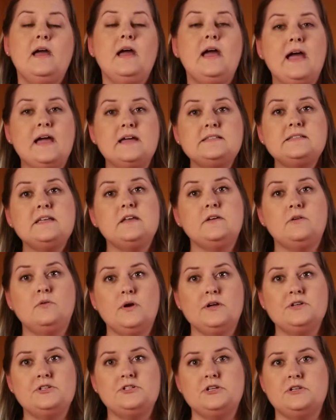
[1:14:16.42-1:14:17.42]
Asking
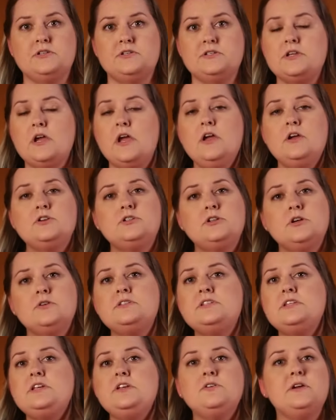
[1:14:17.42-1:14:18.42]
questions
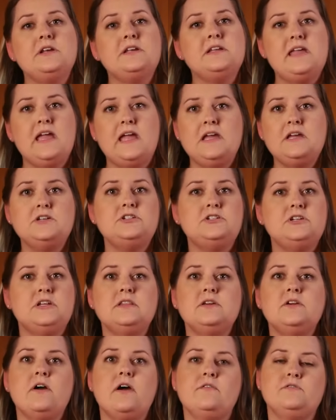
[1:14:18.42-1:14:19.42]
shows that you're engaged in
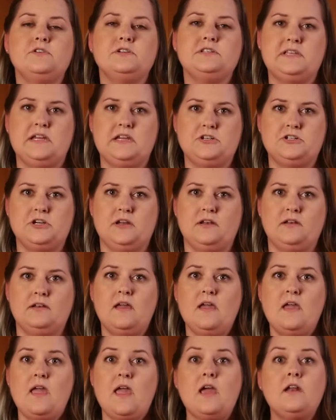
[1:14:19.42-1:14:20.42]
the conversation
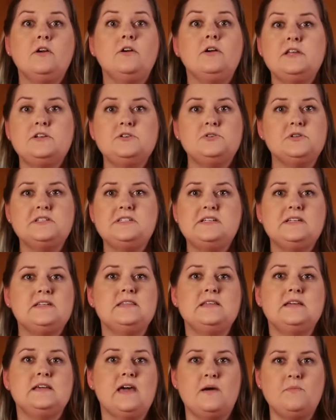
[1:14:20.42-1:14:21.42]
and are interested in
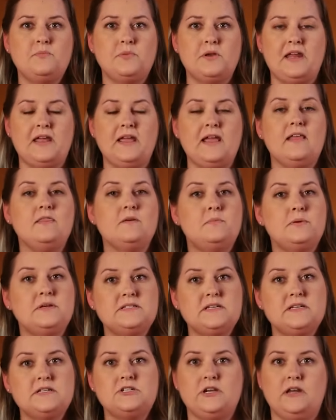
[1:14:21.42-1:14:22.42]
the company and the
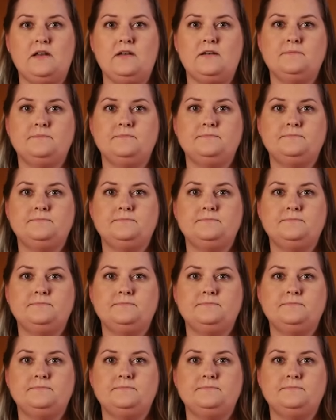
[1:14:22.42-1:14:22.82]
position.